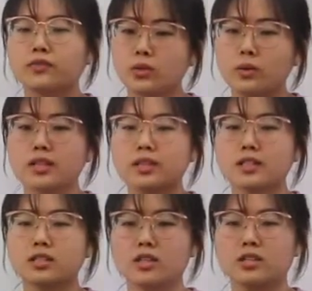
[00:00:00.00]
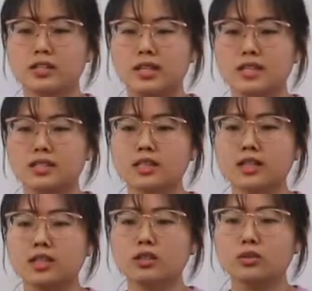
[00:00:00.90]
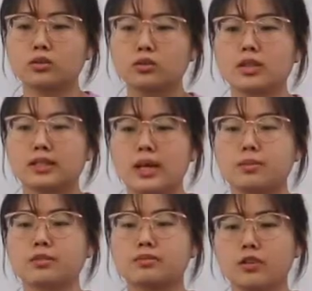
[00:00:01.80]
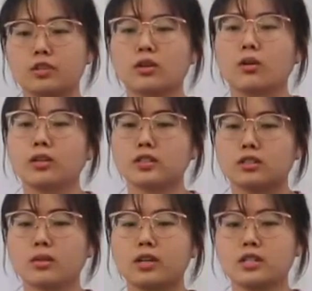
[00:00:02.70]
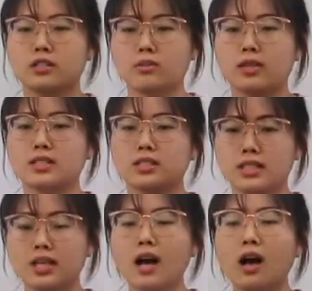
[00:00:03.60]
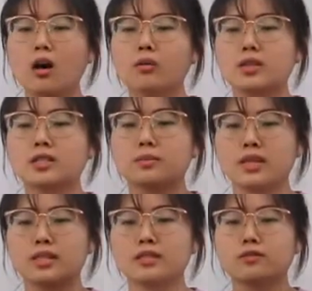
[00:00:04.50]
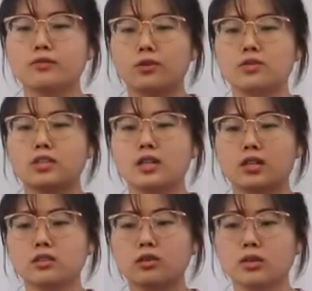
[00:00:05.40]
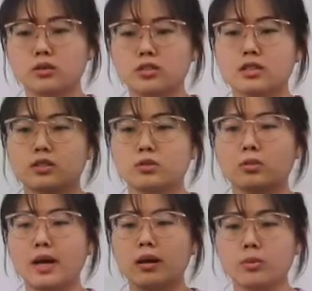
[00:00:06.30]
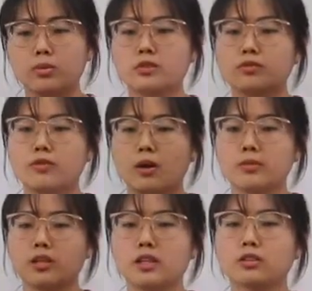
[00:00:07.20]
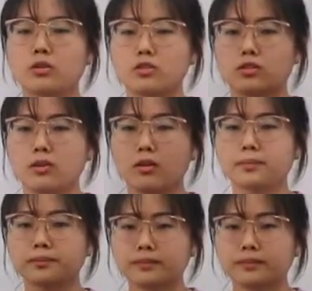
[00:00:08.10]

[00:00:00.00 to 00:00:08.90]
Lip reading: During the search stage, Kindle 2 adapts a vertical integration strategy, which means force the Kindle users to buy books from the Kindle store.